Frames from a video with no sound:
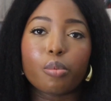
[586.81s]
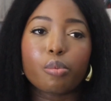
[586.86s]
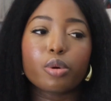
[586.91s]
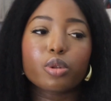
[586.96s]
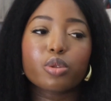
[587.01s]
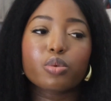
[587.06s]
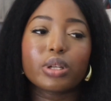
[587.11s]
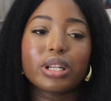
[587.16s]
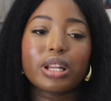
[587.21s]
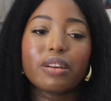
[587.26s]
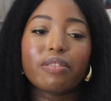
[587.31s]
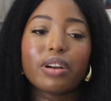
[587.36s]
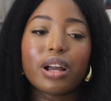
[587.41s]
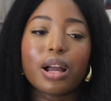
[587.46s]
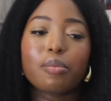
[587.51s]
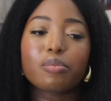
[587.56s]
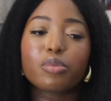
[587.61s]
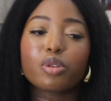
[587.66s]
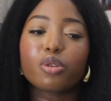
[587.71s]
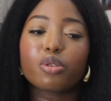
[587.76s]
but whenever
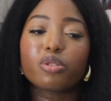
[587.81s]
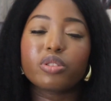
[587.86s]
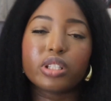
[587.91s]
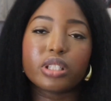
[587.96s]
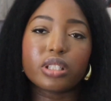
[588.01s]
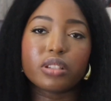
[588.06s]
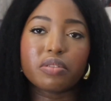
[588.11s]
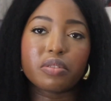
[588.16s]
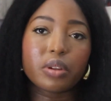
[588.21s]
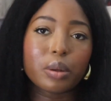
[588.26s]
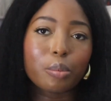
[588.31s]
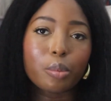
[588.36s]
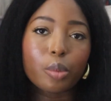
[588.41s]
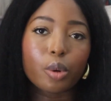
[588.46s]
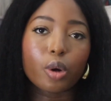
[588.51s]
I'm not receiving